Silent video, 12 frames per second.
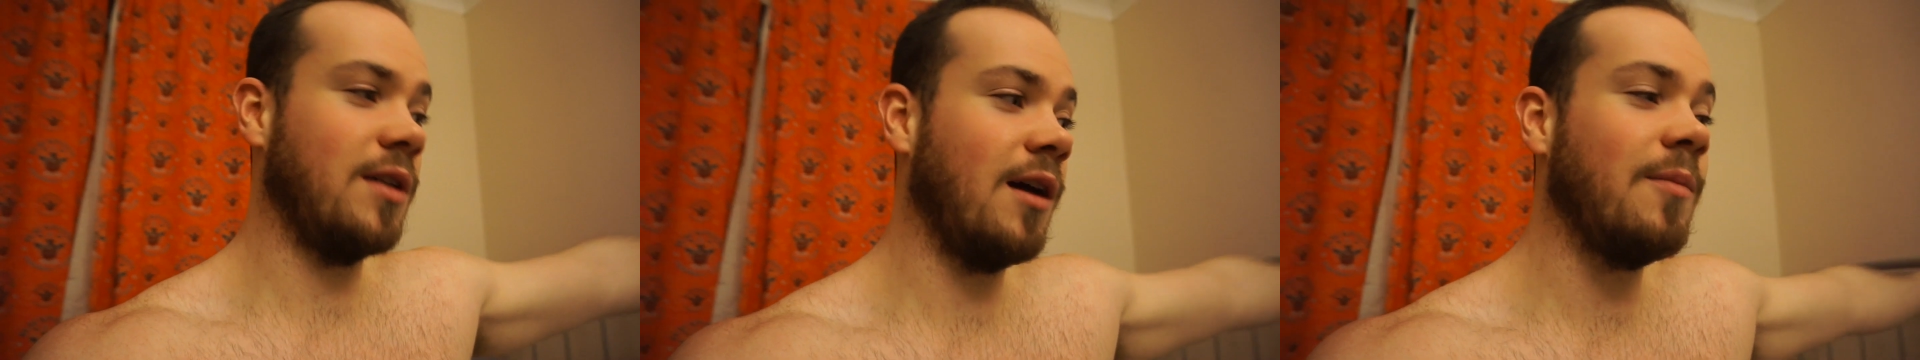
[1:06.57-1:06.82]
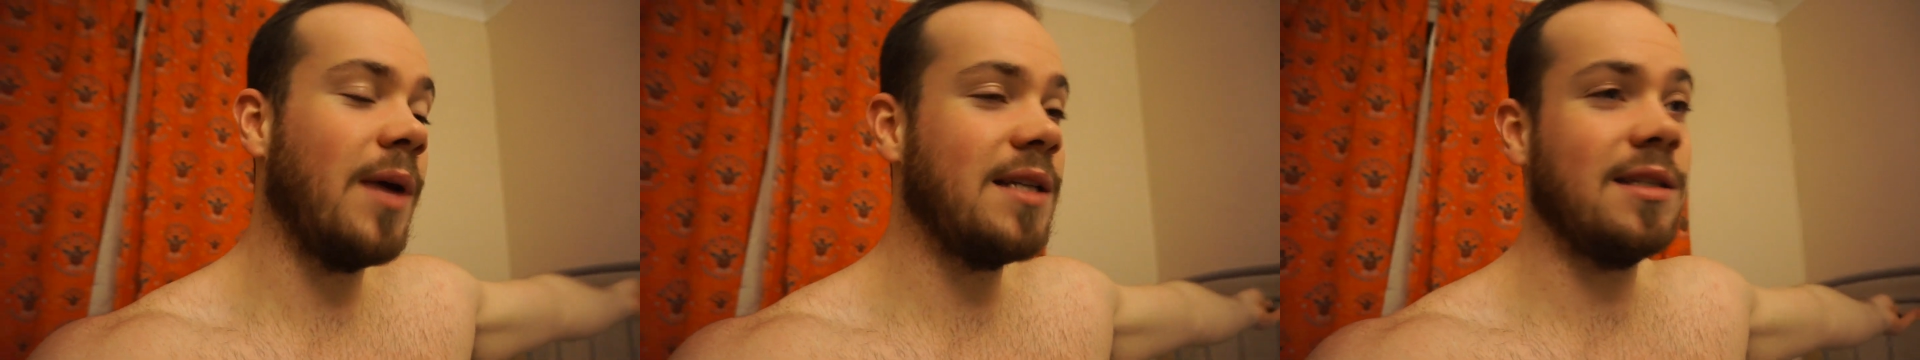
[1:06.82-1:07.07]
and
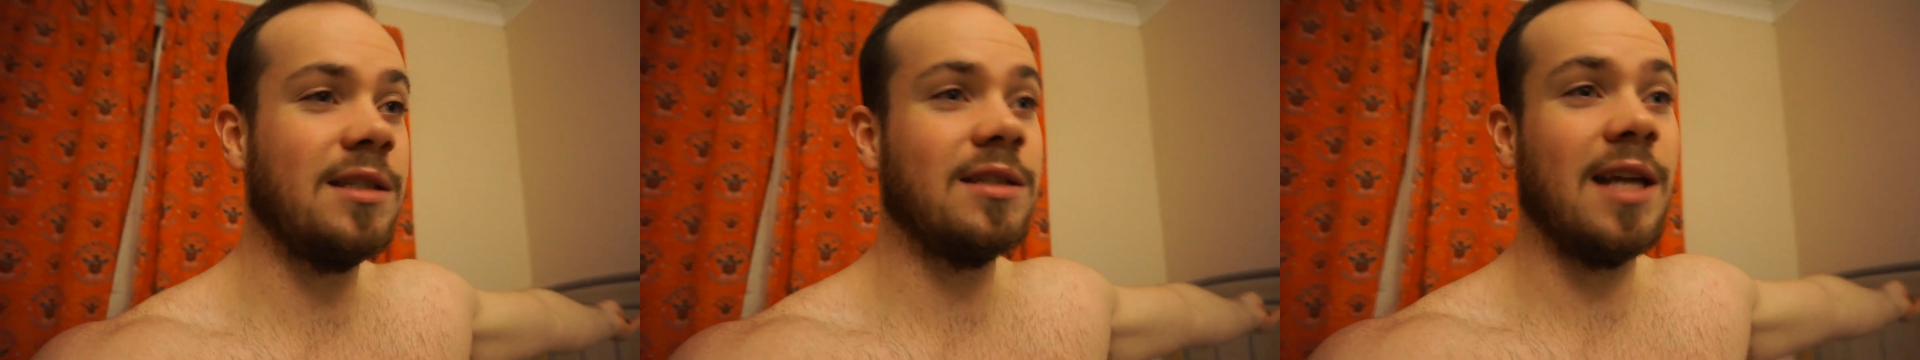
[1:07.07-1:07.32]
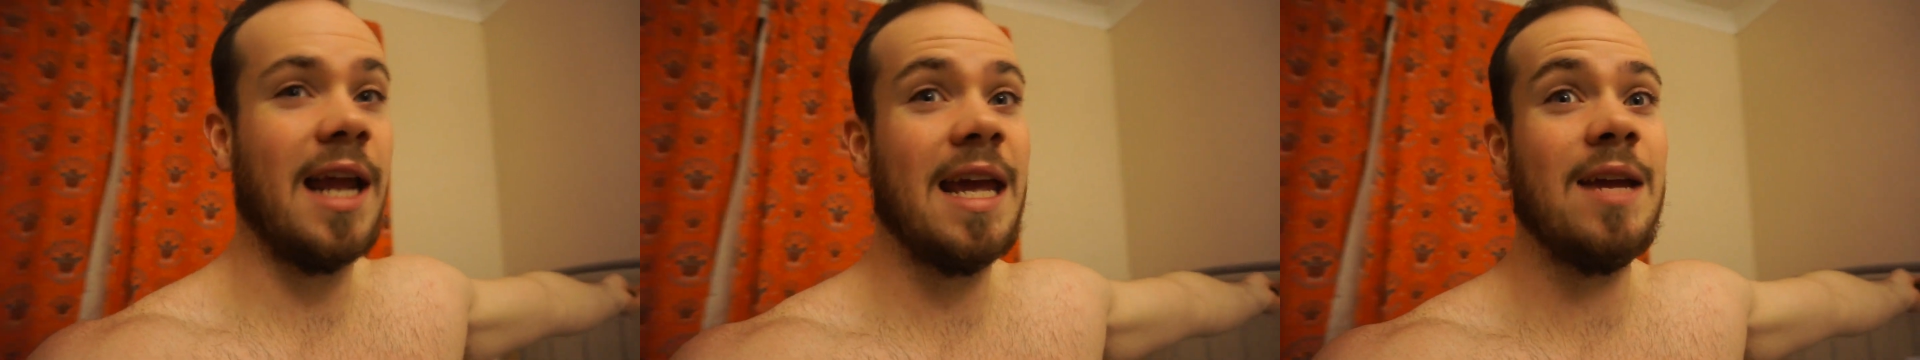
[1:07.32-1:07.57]
I'm basically just
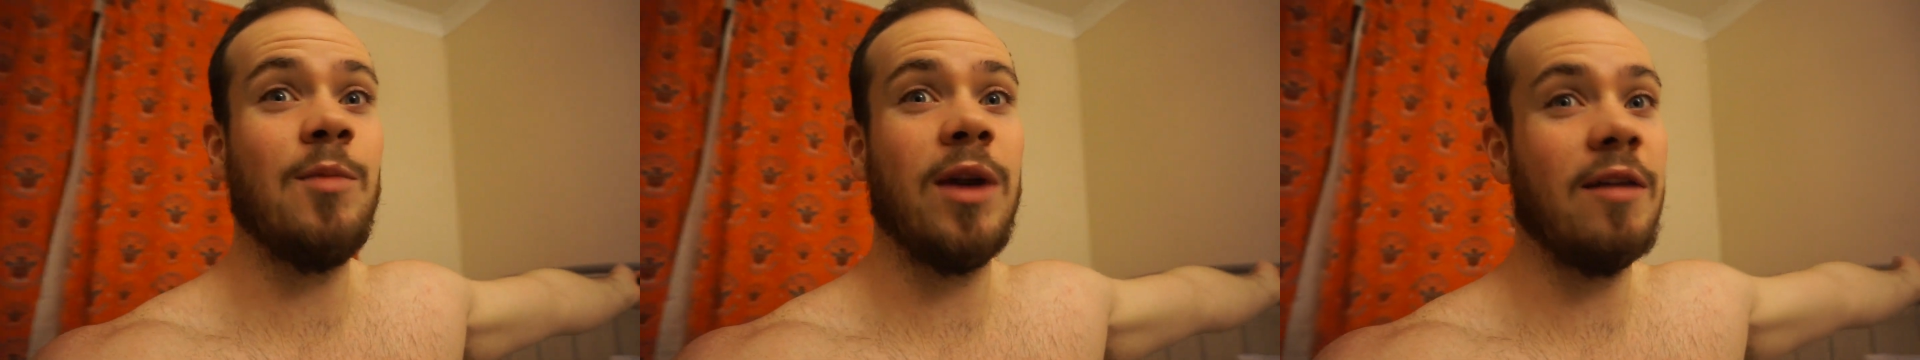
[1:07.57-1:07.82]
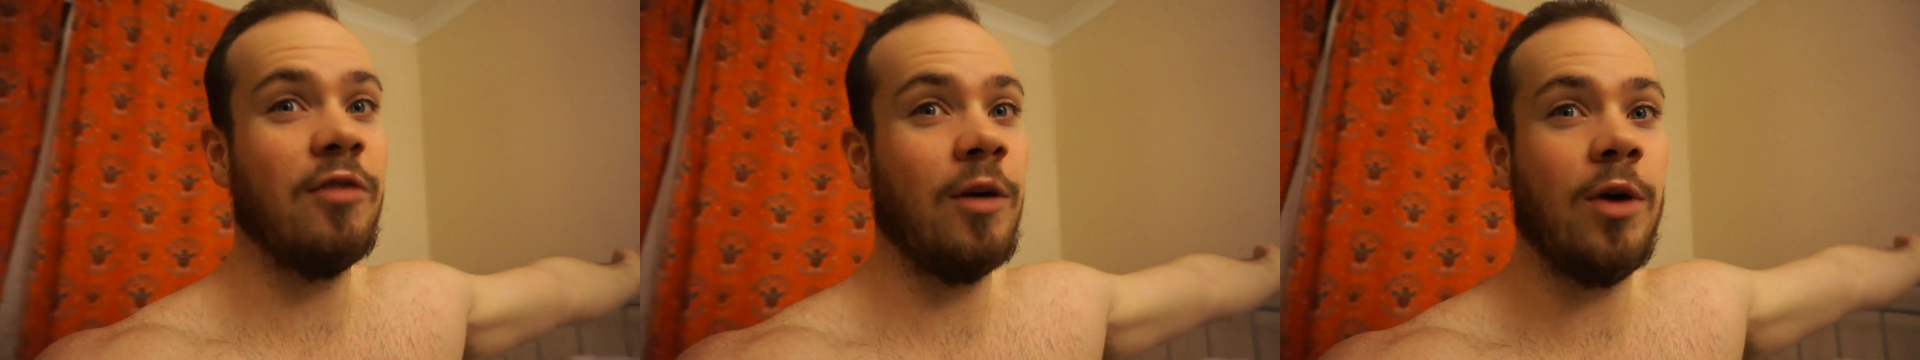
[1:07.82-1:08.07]
going to eat
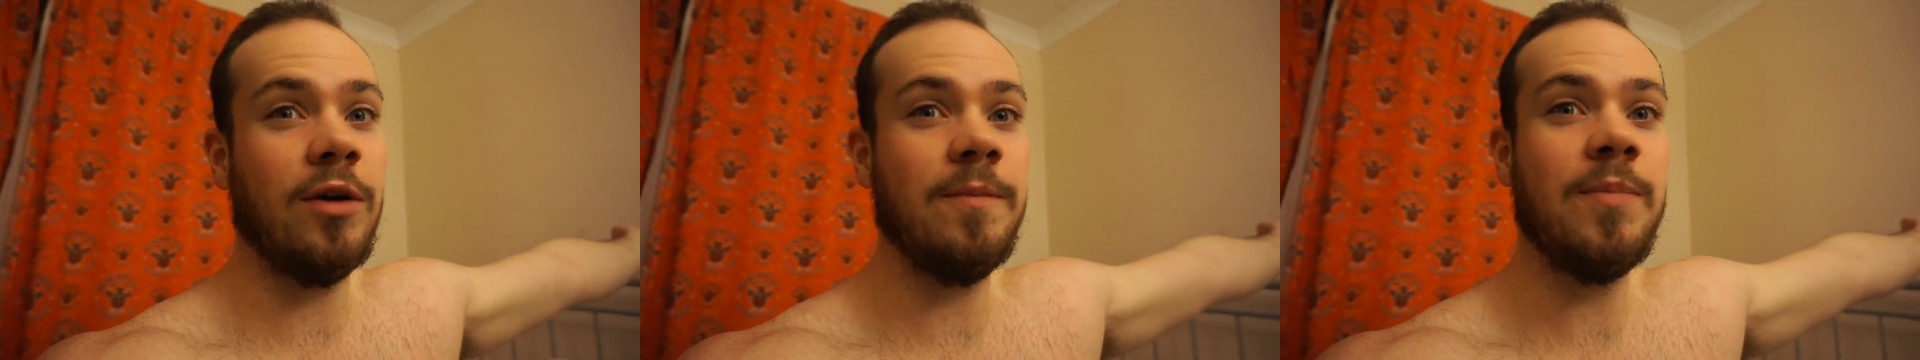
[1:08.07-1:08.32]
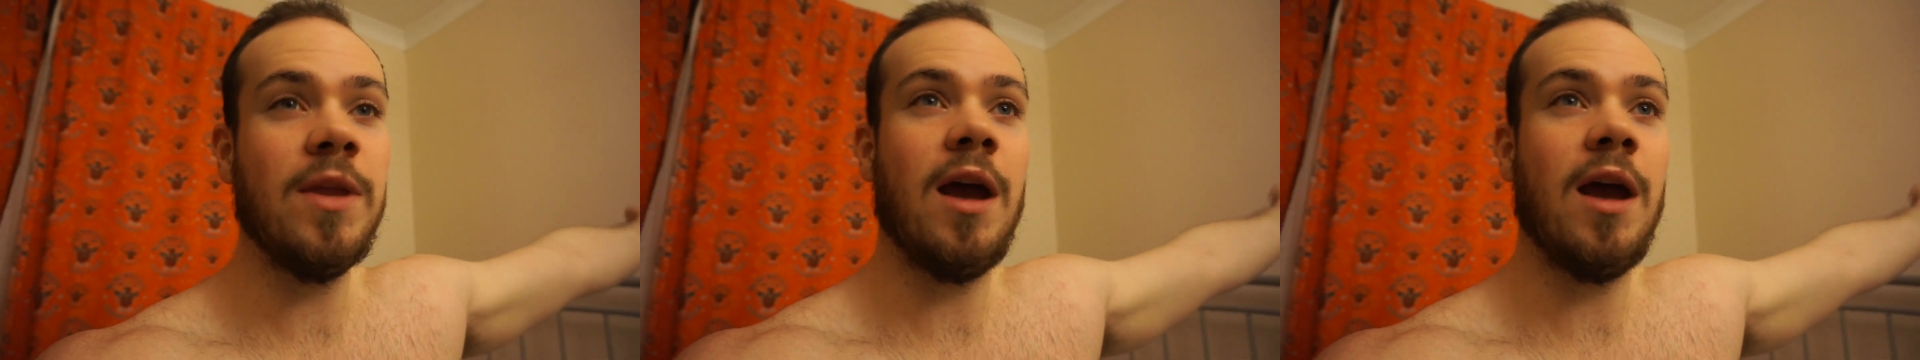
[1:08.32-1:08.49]
whatever I want.